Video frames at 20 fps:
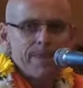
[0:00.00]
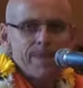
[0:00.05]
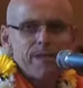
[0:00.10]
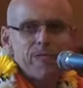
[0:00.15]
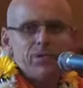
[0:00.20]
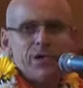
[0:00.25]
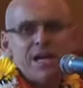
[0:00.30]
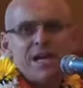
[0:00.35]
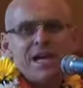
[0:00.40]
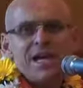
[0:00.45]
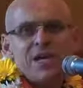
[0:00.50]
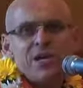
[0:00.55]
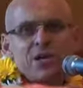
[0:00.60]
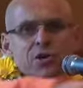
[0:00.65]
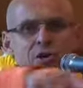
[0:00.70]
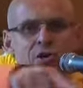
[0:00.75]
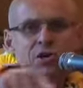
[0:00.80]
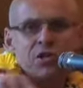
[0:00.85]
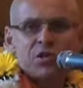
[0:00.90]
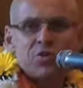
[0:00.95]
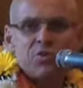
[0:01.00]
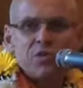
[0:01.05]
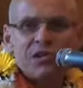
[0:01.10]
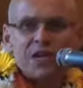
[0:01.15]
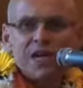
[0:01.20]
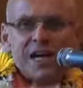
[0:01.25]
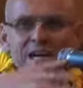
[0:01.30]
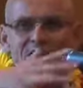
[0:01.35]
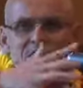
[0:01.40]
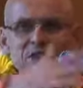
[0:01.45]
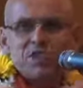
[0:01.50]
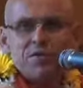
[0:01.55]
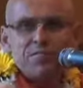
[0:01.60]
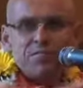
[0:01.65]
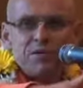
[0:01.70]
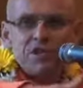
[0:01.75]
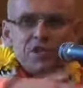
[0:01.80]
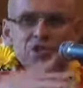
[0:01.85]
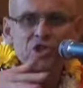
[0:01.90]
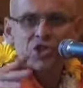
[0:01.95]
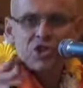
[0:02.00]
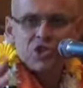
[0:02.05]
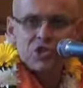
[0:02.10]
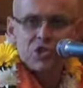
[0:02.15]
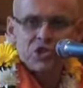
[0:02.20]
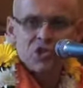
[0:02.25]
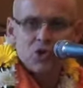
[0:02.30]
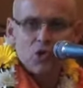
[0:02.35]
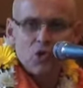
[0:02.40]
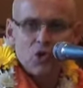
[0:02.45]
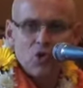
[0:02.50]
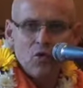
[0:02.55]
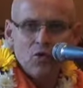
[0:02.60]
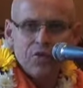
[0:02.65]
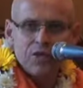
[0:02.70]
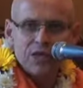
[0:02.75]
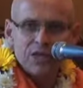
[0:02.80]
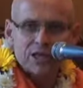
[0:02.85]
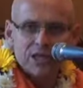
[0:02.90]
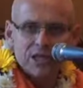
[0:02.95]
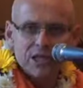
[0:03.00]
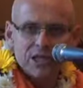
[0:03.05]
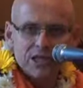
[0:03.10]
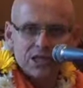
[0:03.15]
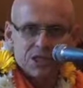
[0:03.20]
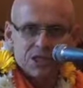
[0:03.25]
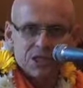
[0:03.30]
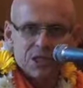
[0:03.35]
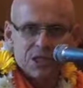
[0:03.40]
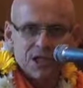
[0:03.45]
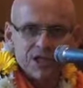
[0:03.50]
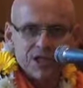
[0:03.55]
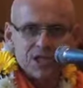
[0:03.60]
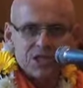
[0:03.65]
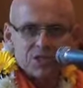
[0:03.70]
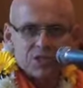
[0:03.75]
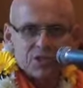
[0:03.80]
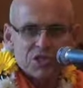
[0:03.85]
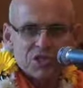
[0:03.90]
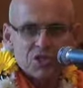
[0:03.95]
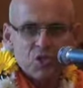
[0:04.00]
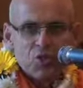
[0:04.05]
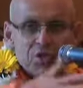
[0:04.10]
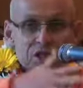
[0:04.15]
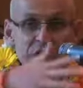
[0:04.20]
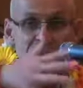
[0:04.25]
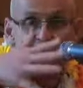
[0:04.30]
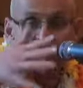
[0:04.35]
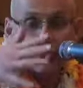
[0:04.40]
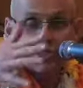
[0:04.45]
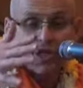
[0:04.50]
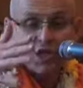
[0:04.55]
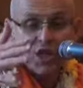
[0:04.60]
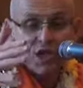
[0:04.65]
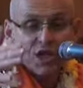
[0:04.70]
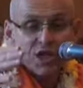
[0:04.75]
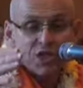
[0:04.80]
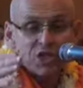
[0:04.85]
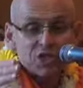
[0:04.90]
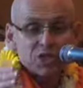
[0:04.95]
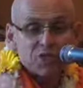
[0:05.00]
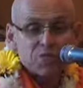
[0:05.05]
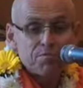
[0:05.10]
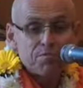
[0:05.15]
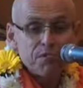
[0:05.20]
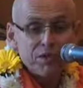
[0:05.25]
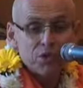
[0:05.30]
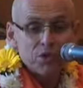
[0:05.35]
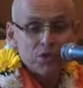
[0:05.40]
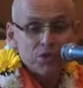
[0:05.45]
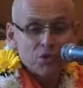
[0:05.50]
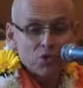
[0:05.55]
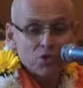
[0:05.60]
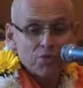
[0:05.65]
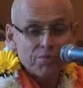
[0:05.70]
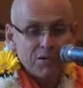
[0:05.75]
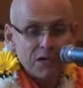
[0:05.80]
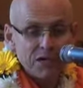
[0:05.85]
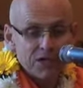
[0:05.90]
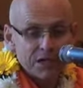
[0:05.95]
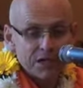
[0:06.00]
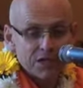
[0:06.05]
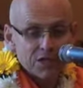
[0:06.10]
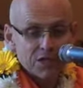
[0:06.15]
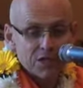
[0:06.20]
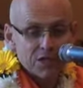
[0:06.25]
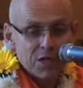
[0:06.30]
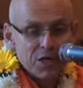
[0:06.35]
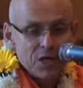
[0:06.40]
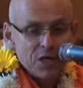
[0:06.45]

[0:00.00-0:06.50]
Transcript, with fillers: there were acres with exhibitions and all these things. And this was only this, the spiritual part.